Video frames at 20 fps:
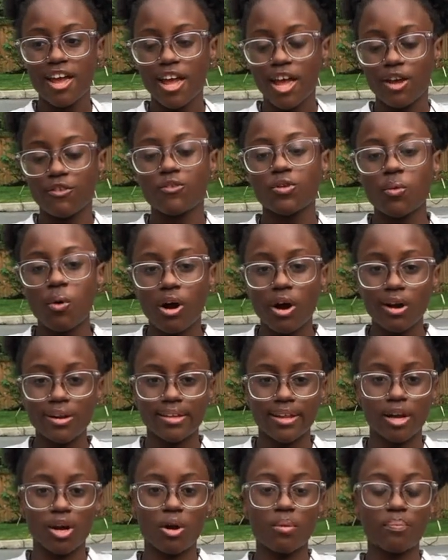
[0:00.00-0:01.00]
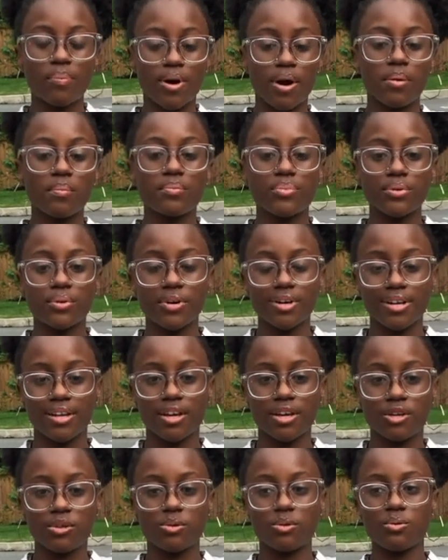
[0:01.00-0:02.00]
if you are in like a bump or
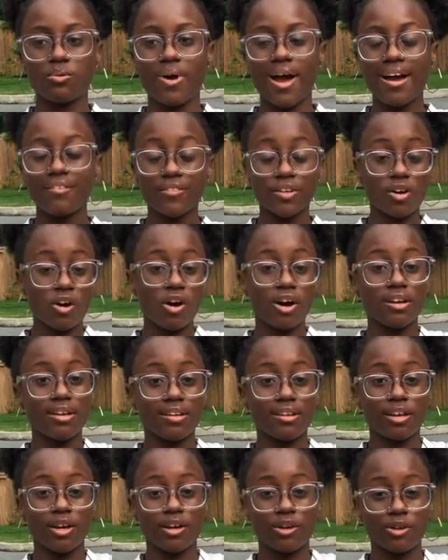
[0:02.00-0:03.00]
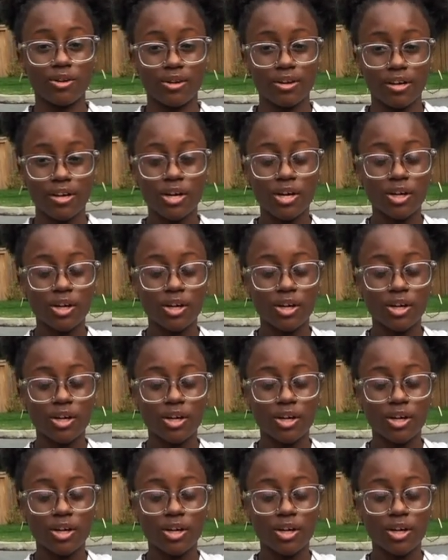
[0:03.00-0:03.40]
like you have it on and like you're